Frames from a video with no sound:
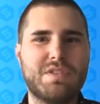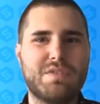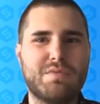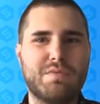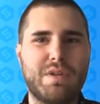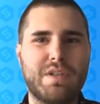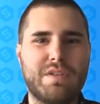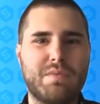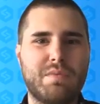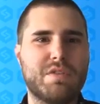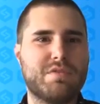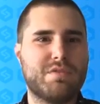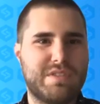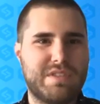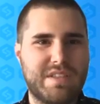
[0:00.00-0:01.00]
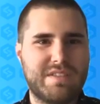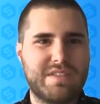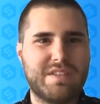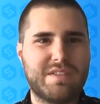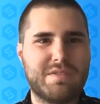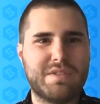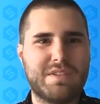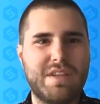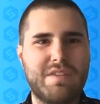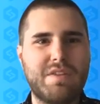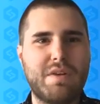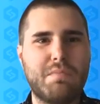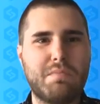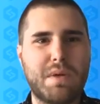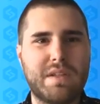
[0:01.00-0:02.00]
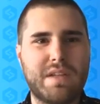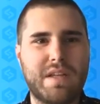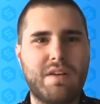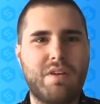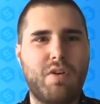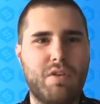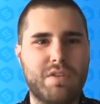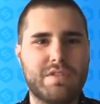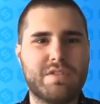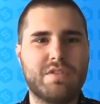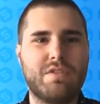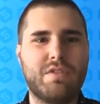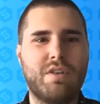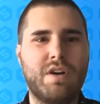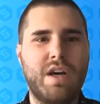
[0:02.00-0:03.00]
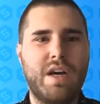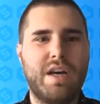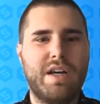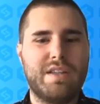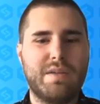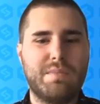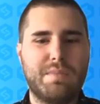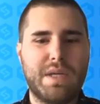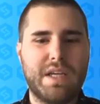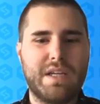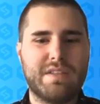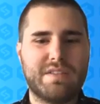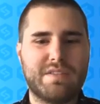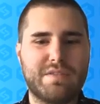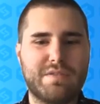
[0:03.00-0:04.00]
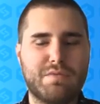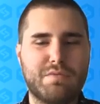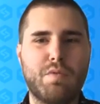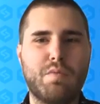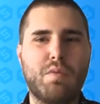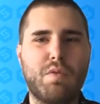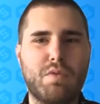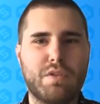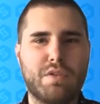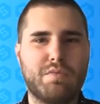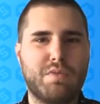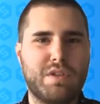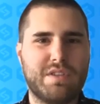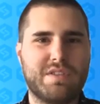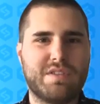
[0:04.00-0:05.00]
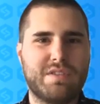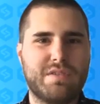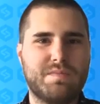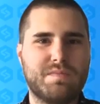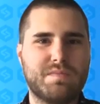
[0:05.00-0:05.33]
where the most resistance was given, but then also the biggest reward was